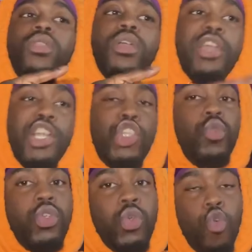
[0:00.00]
get you
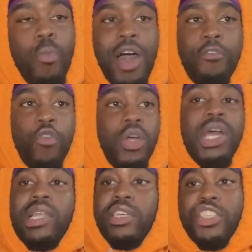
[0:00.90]
a
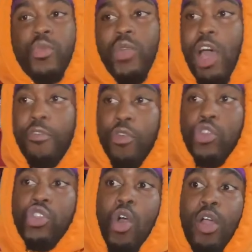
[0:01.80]
2x4. Listen, when I
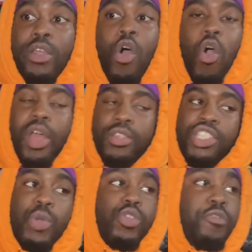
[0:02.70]
first started, all I've
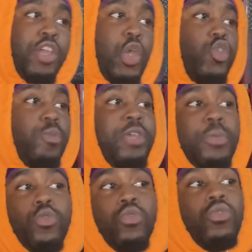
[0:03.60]
seen was videos of
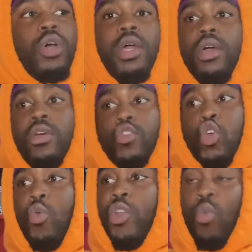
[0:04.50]
people
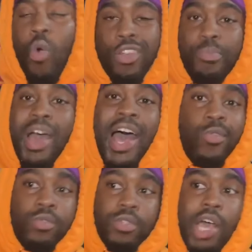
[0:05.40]
doing 1
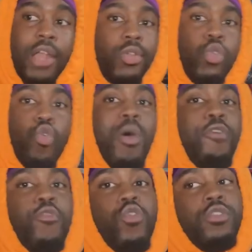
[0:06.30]
pound out of
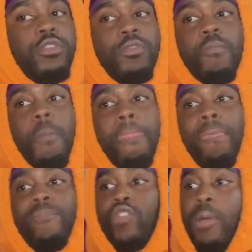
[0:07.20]
2x4s.
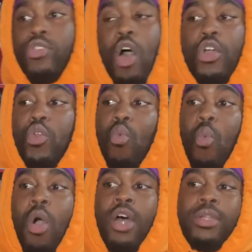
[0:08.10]
I'm talking
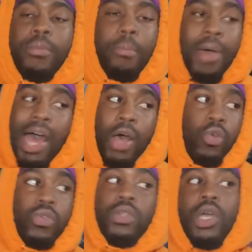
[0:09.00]
1
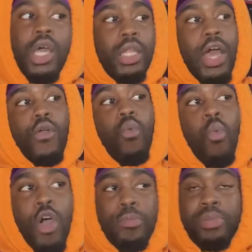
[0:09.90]
pound, like
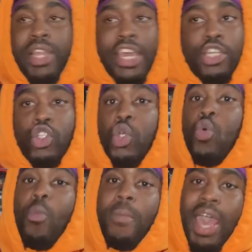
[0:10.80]
1 plant,
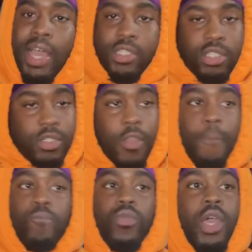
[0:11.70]
2 max,
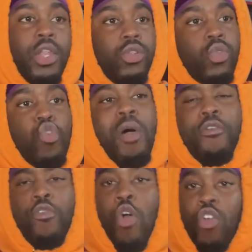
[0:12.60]
and a
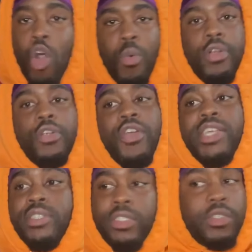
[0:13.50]
2x4 going
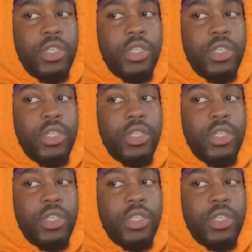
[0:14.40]
crazy.